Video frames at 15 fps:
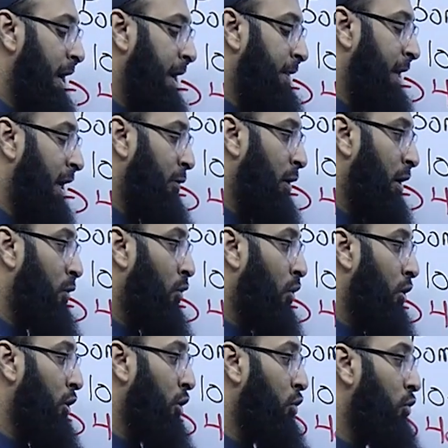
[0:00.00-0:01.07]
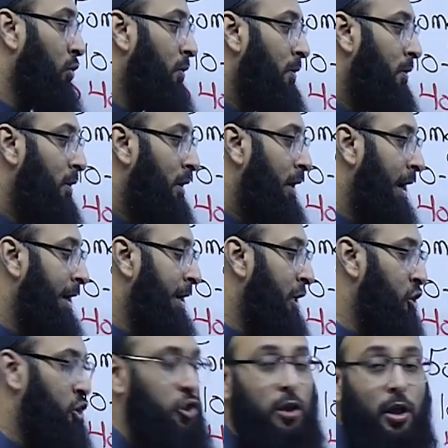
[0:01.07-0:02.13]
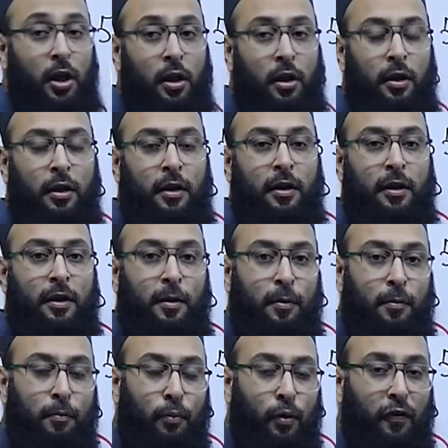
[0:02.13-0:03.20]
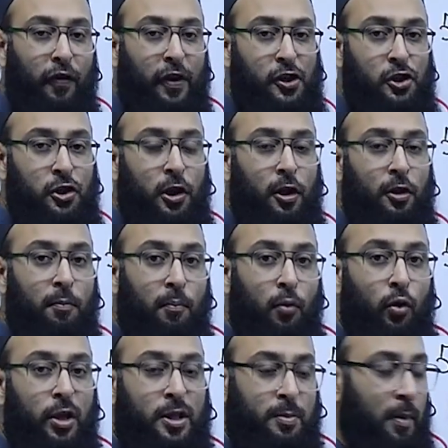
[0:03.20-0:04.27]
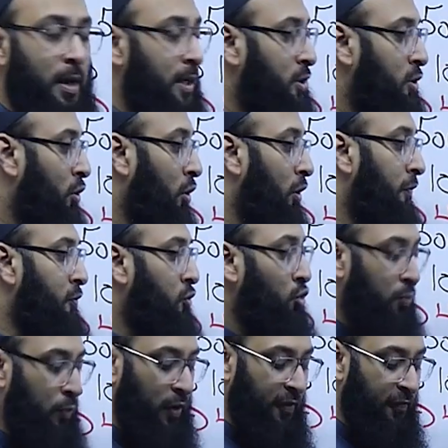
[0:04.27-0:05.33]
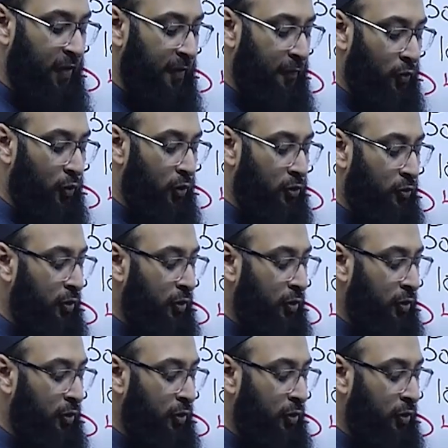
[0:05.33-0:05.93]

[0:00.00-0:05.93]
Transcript: and that will award you additional professional bonus marks of 2.5 or